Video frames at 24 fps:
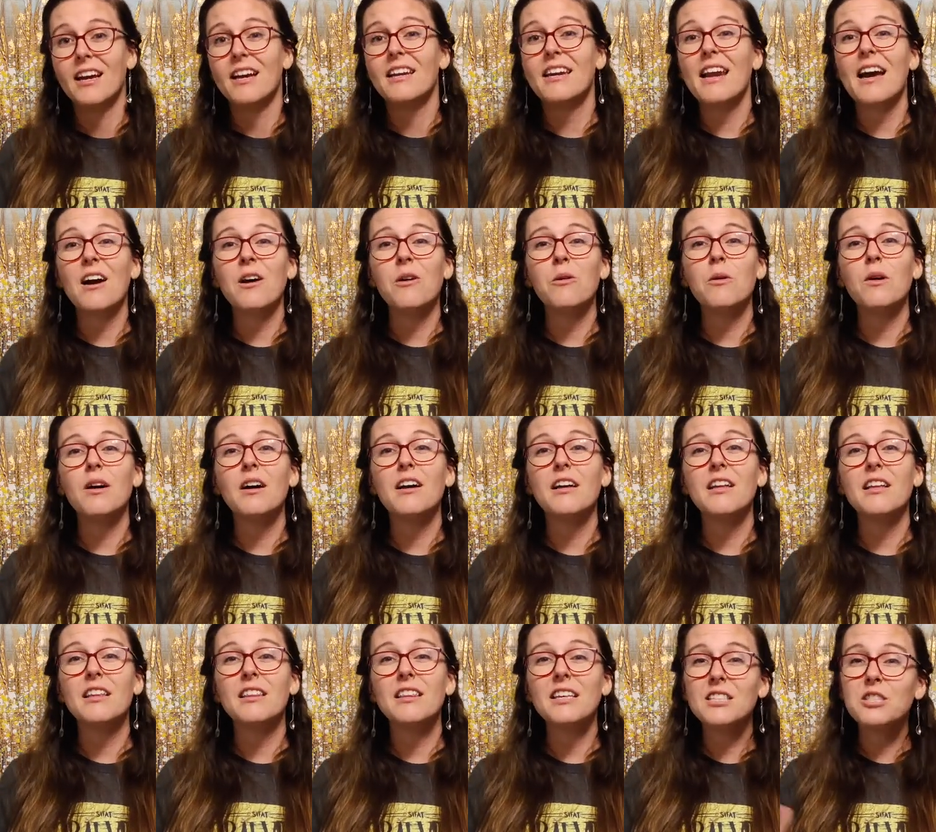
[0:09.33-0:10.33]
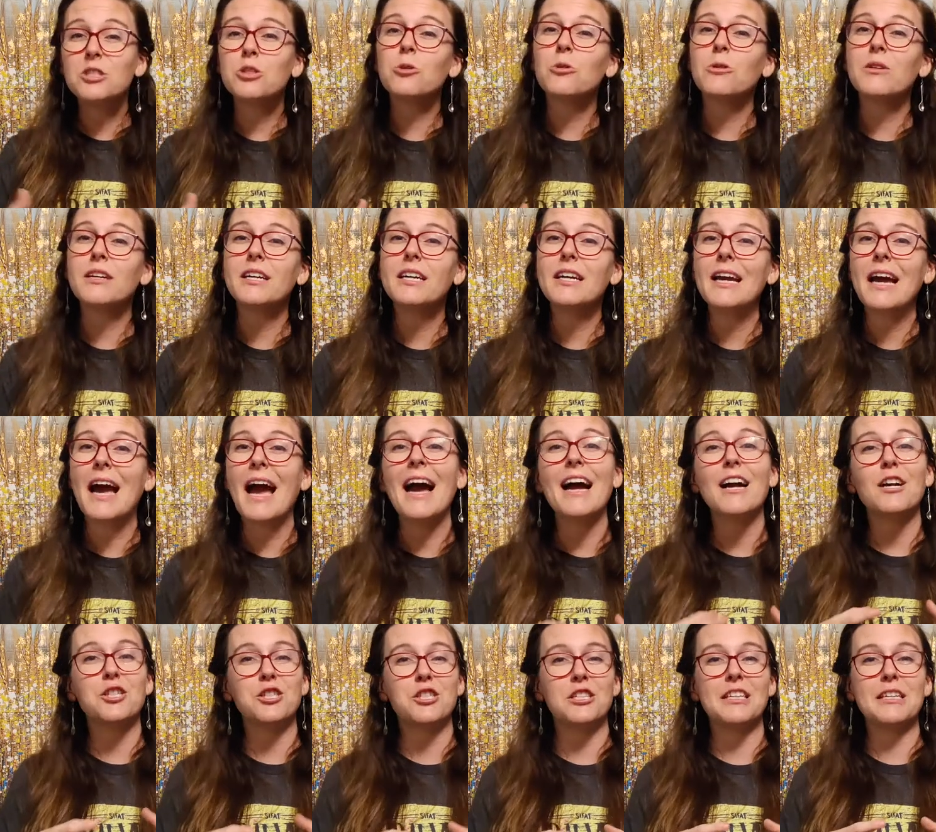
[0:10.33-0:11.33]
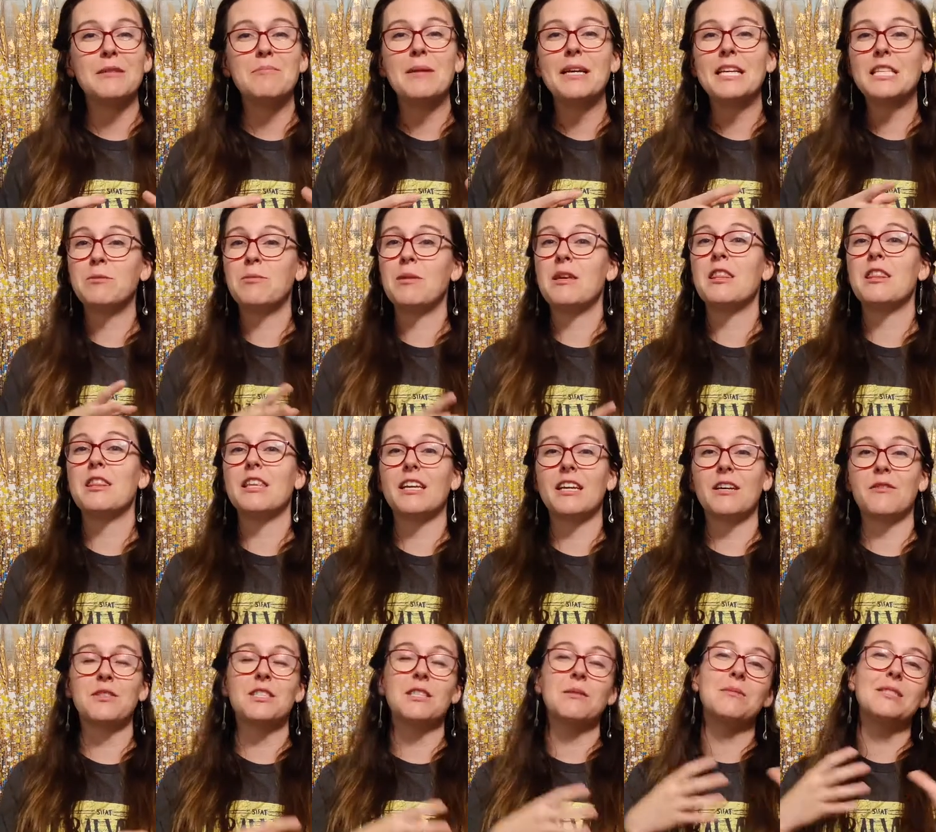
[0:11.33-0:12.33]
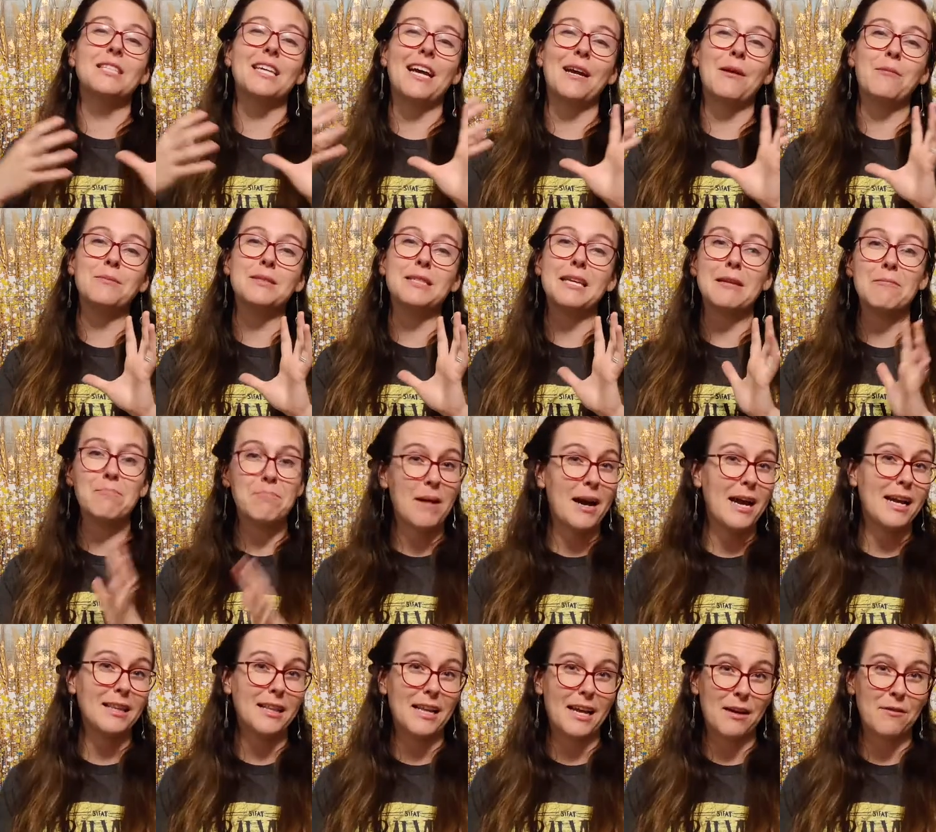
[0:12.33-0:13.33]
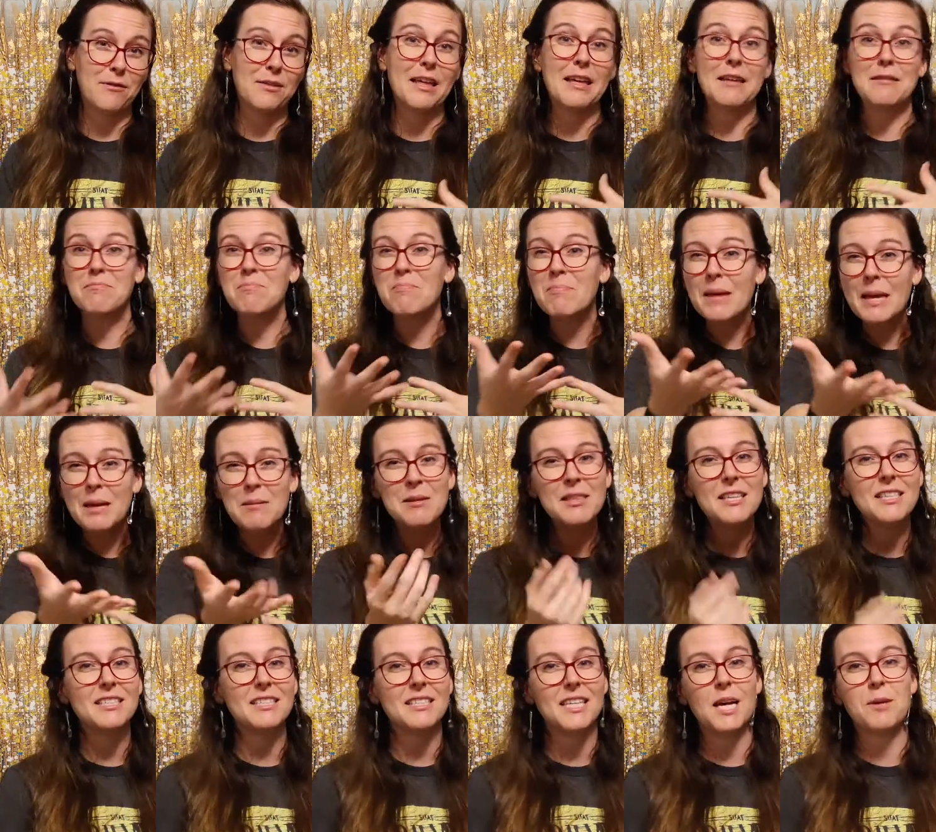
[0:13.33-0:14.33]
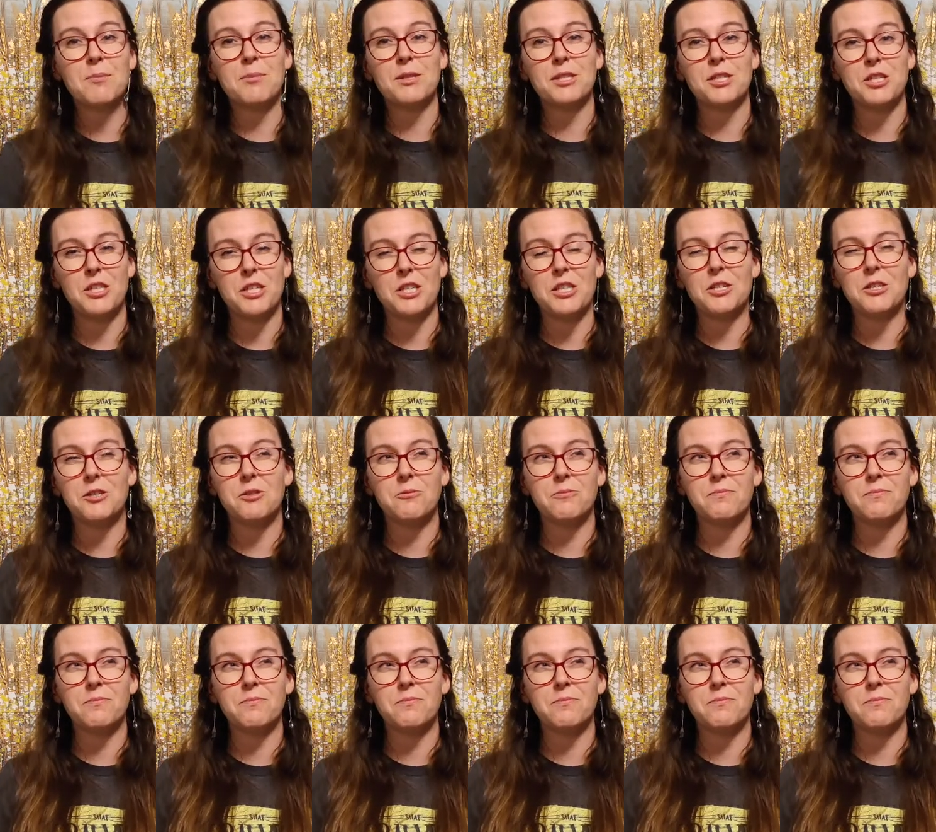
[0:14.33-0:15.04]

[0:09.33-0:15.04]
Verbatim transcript: Now, this story actually makes me think of sometimes in my life, and maybe this has happened to you.